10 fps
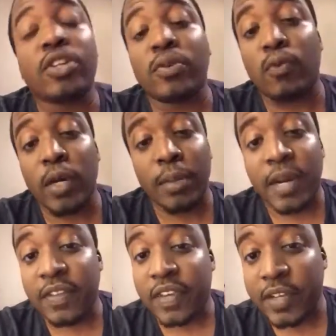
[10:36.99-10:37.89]
you're one of
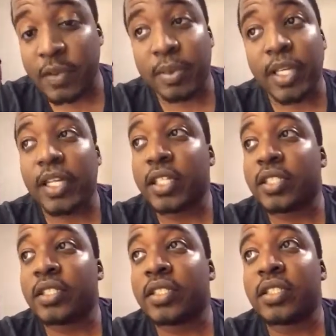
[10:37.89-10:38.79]
my favorite
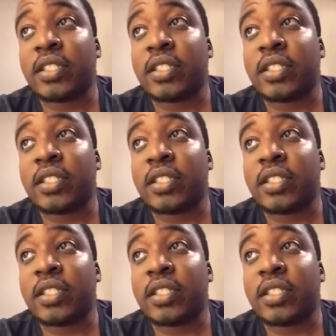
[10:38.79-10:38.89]
players,